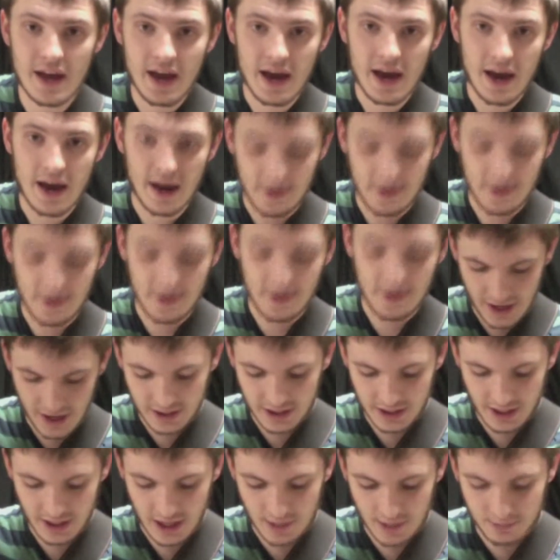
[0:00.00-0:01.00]
And
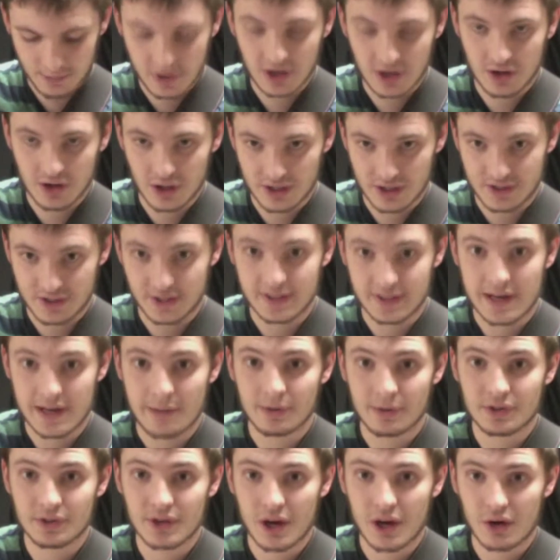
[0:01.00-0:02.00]
then up here, it's a
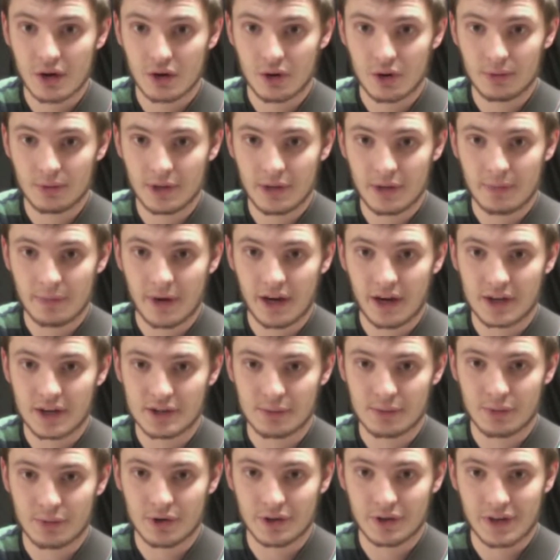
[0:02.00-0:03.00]
double dot normally. Mine
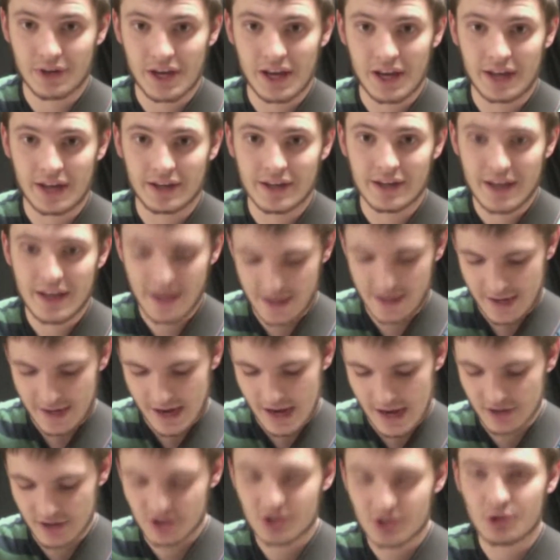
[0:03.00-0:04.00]
has a bird again.
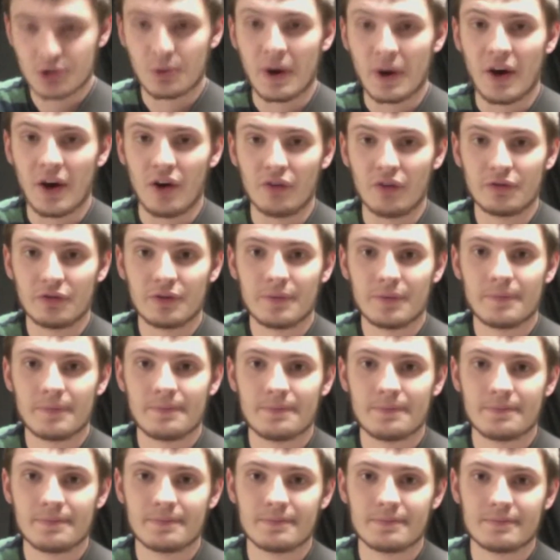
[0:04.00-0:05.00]
It's 12.
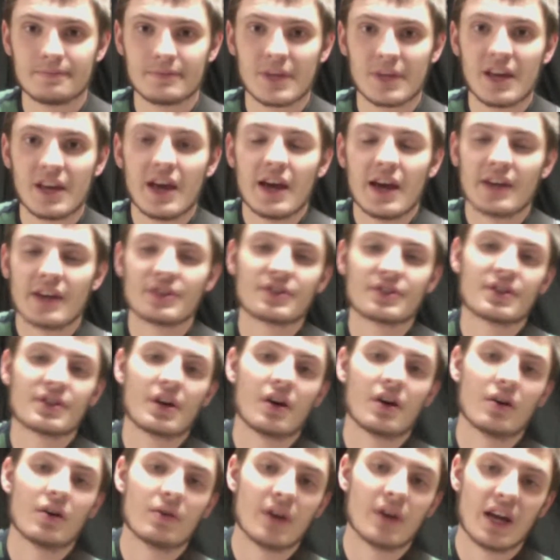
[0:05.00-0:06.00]
And
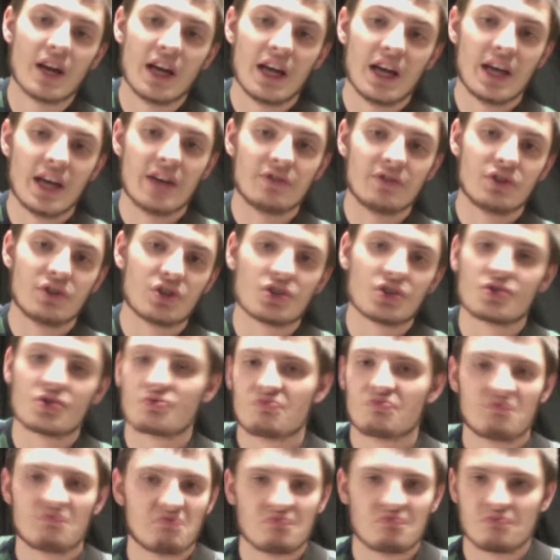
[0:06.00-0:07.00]
so if you
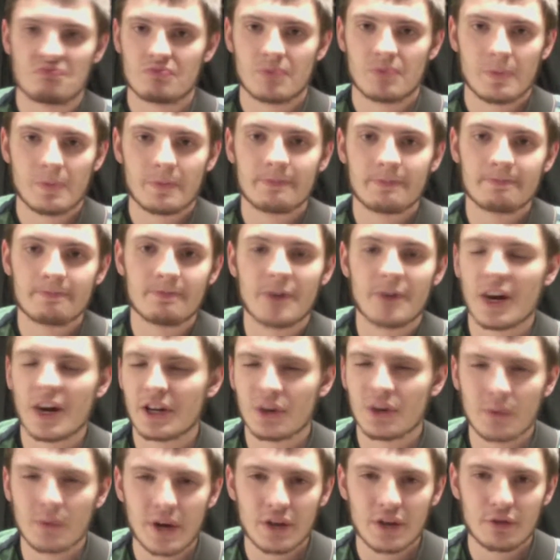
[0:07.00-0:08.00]
just
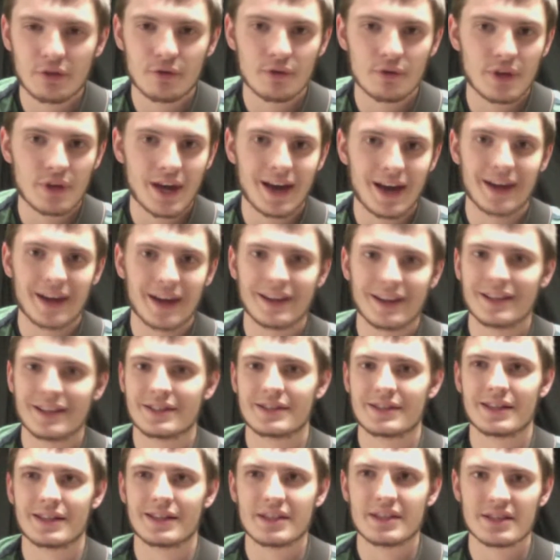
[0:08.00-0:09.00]
find your way through that,
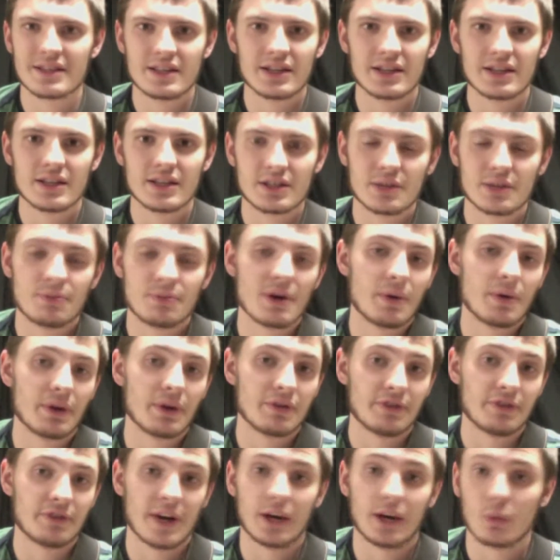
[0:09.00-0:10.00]
it's easy to be able to
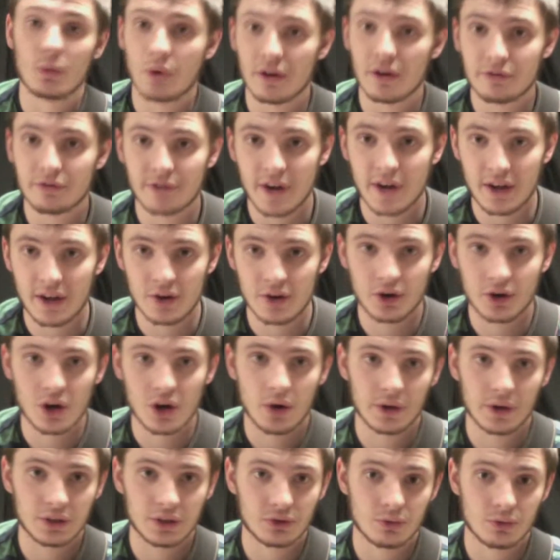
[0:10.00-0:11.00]
find what fret you're
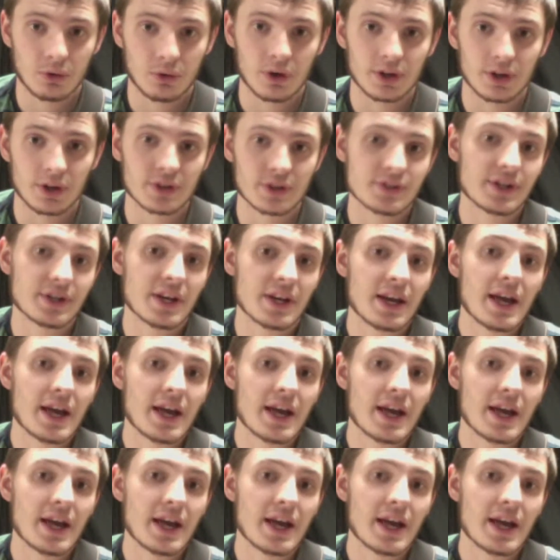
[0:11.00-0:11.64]
going towards.